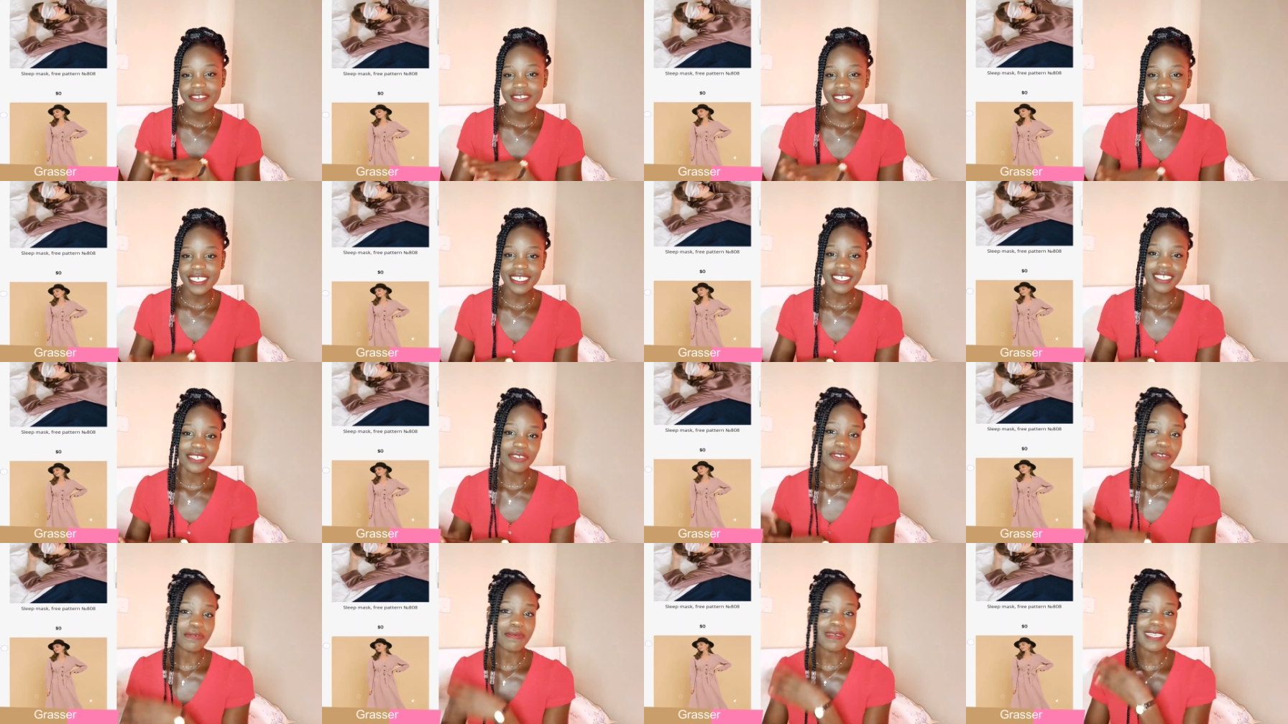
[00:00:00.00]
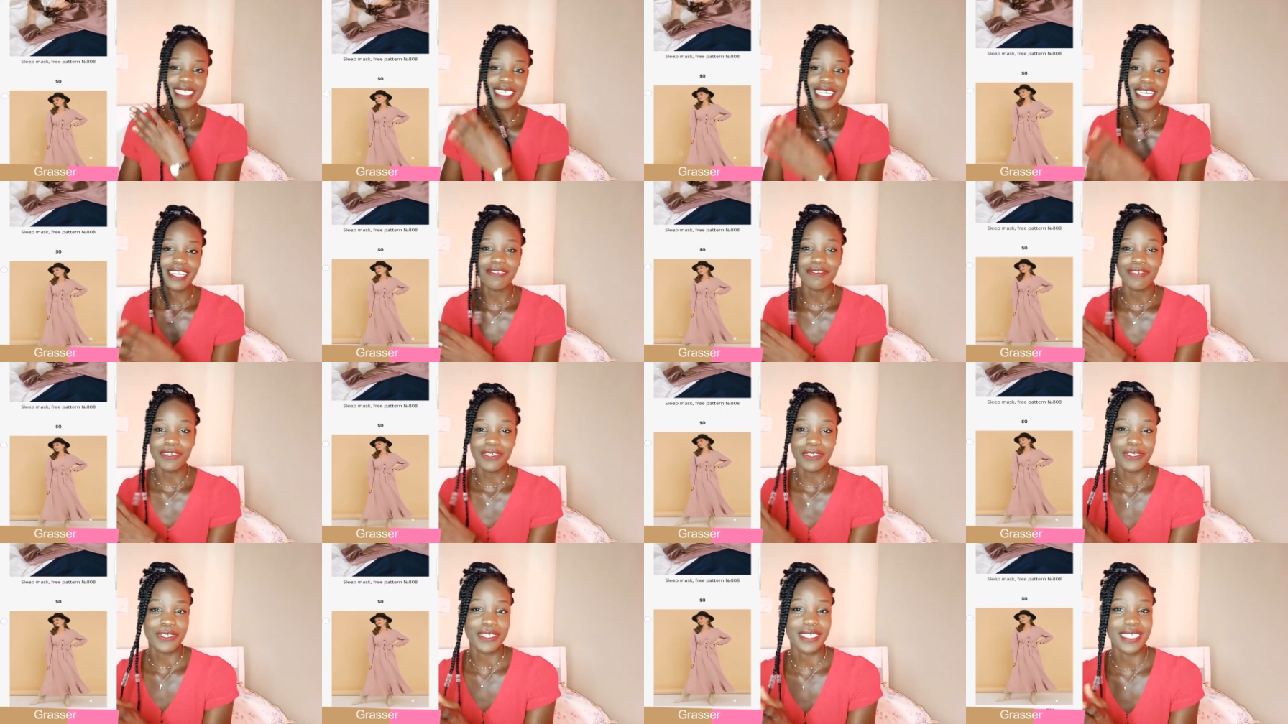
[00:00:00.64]
it automatically
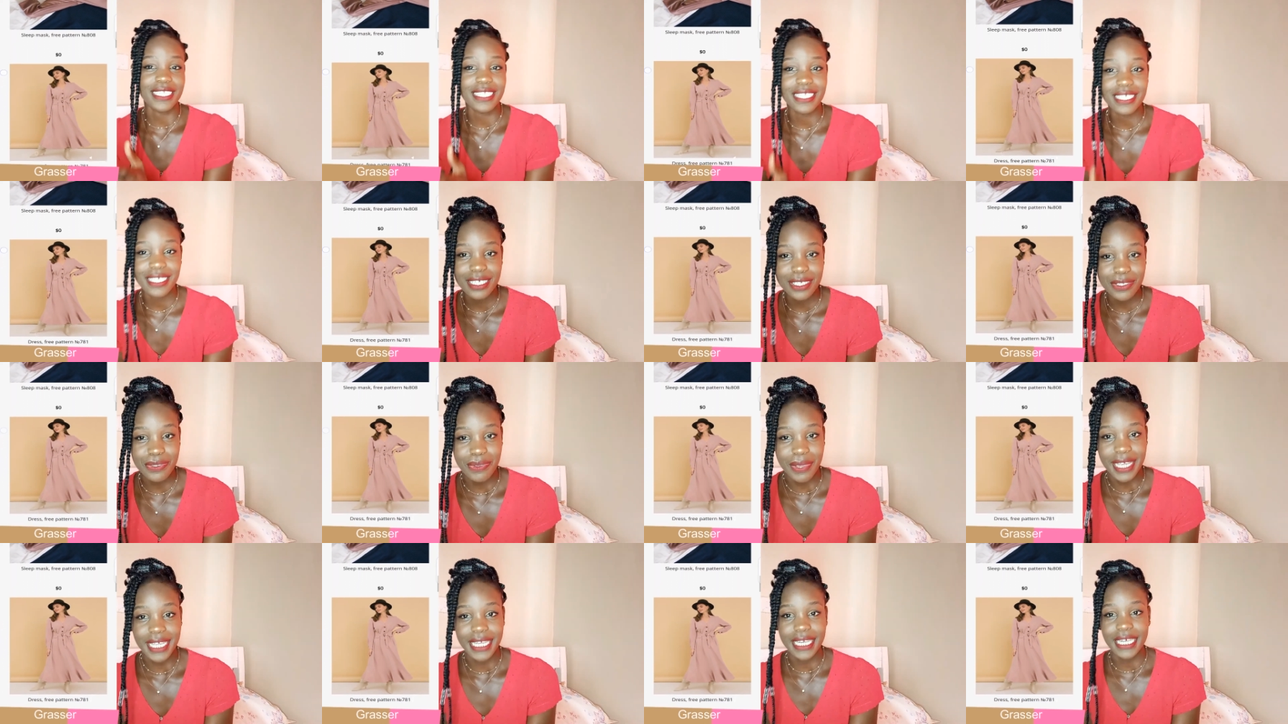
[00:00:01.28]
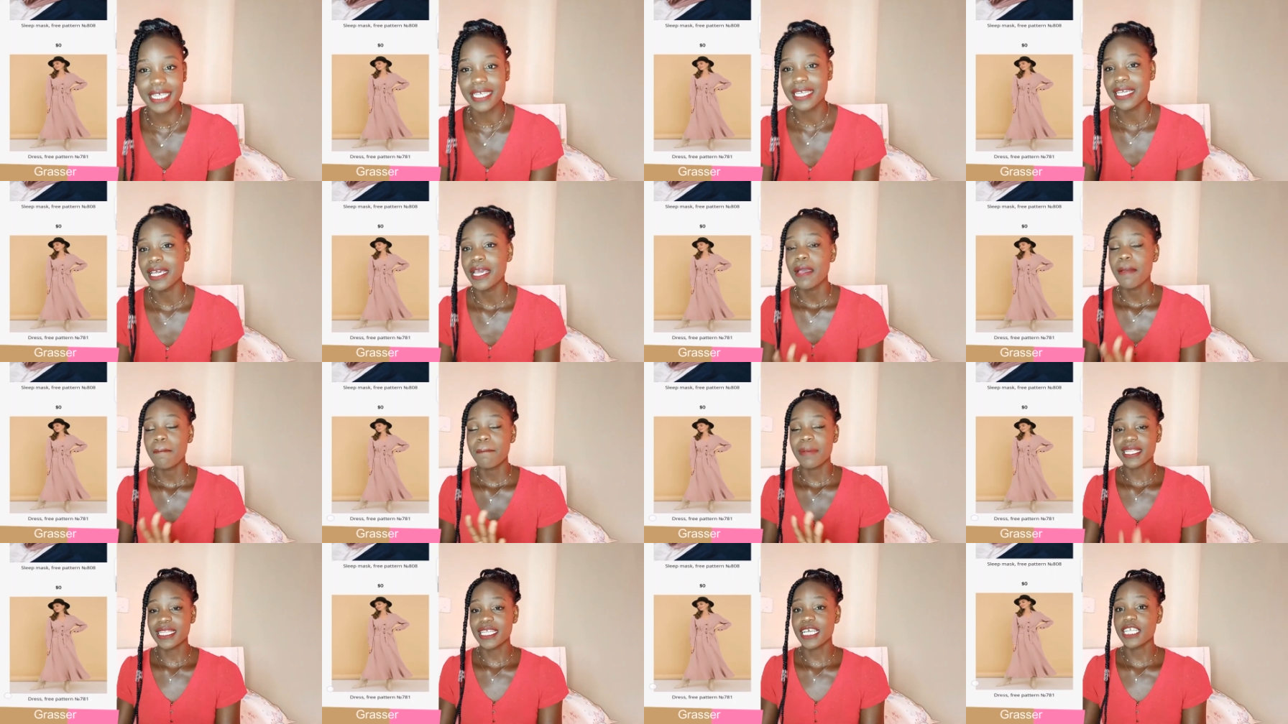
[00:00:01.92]
follows in Swahili,
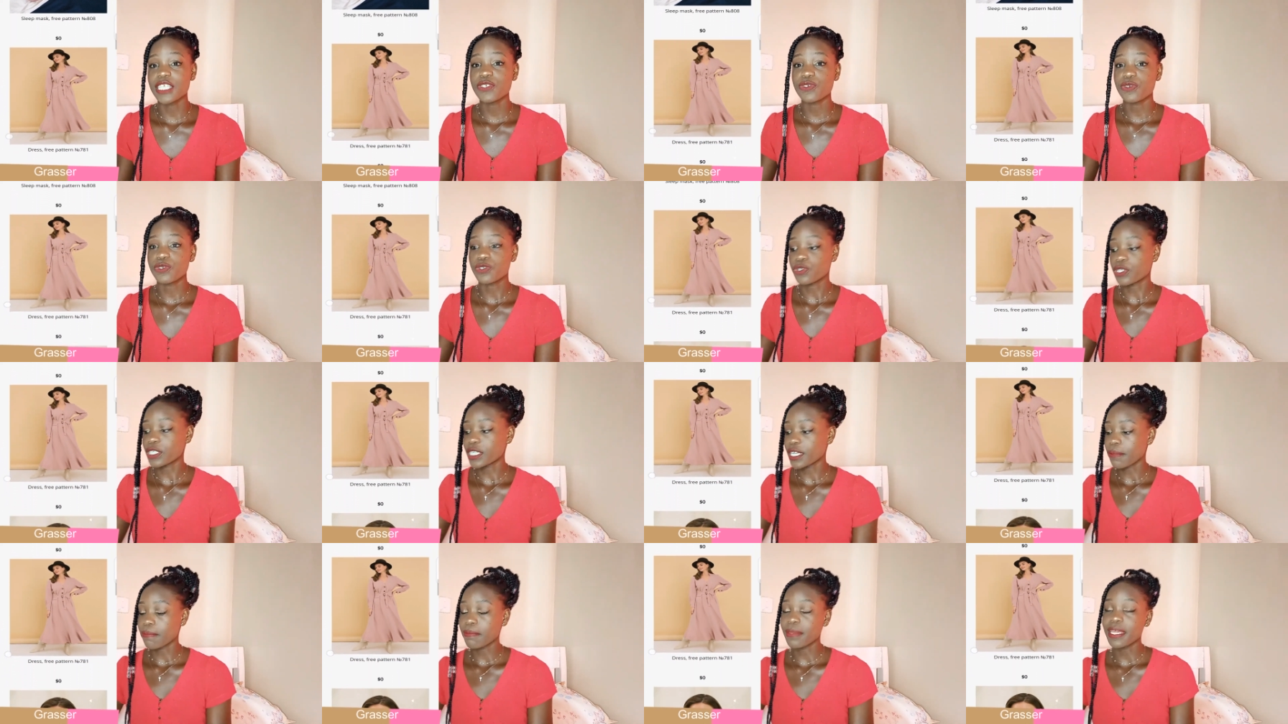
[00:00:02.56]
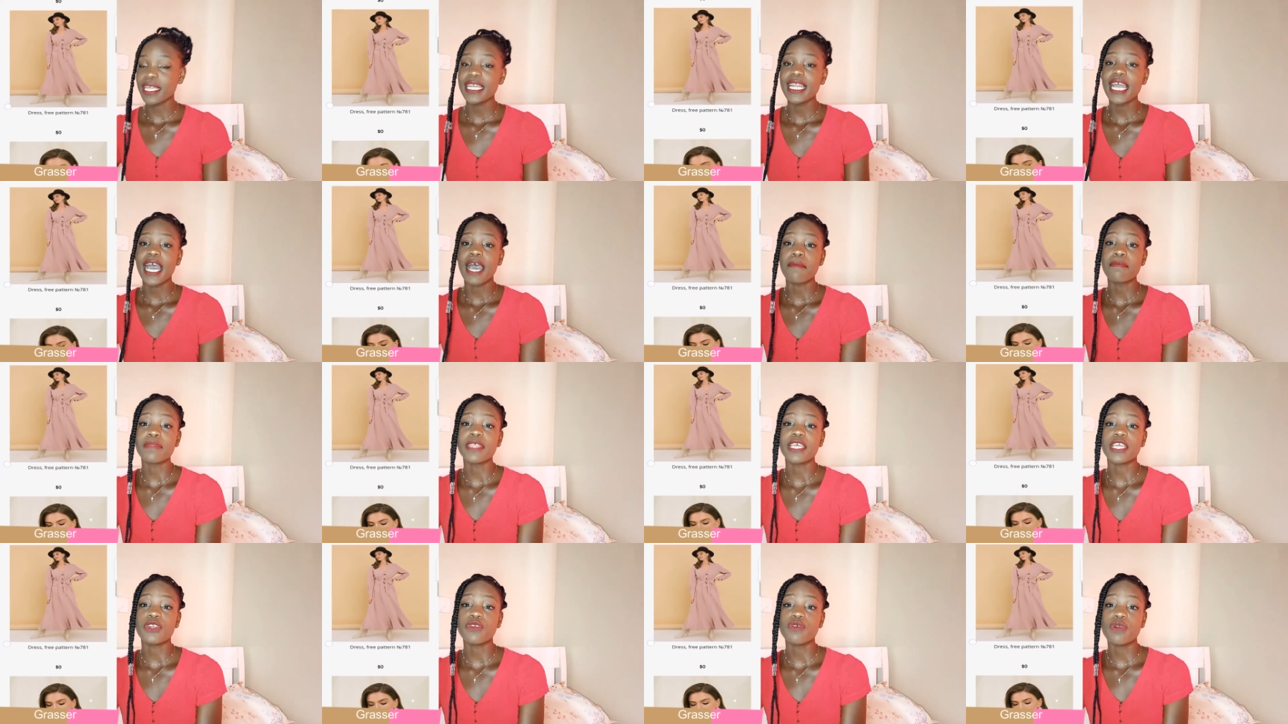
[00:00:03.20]
but that's not what I mean.
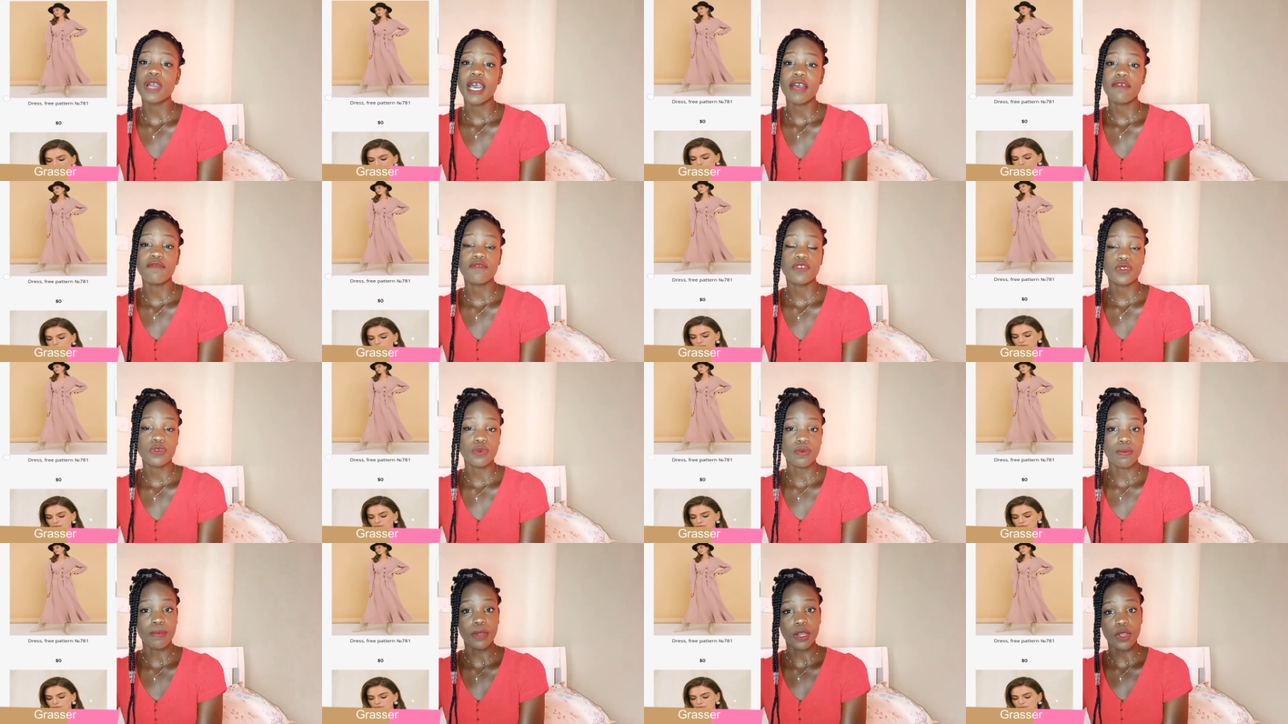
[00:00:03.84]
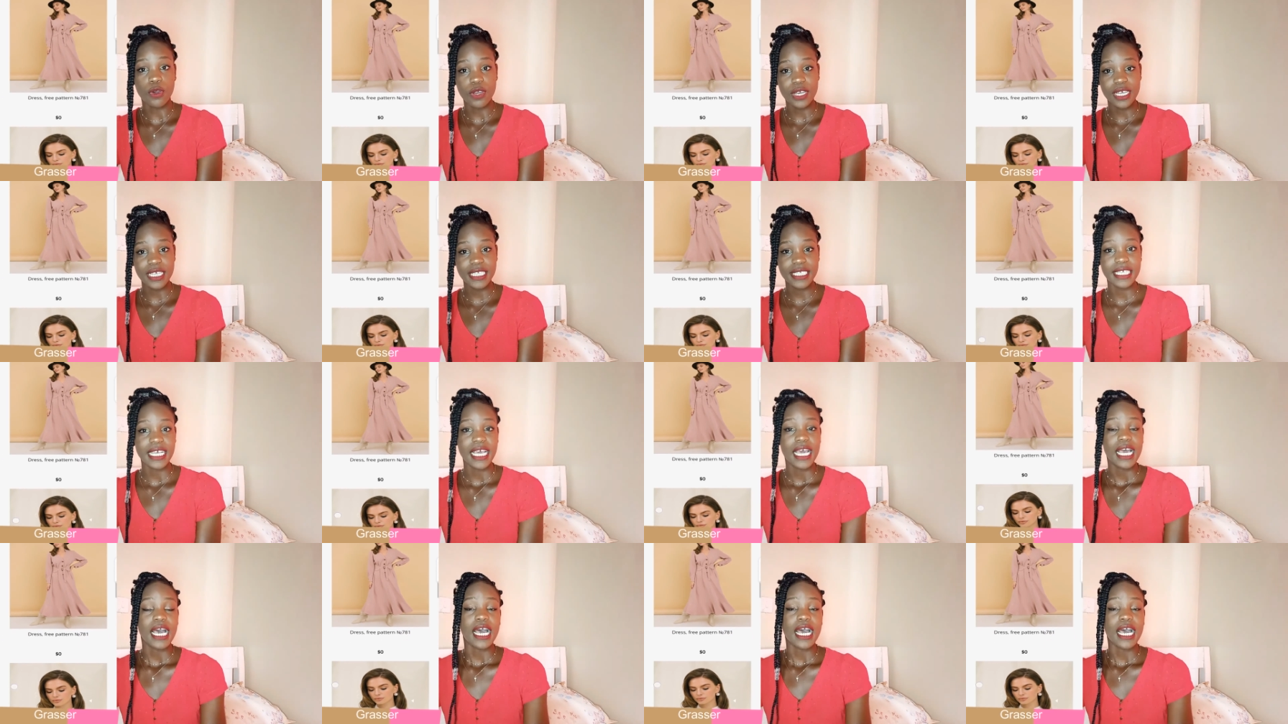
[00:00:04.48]
They do have two blogs.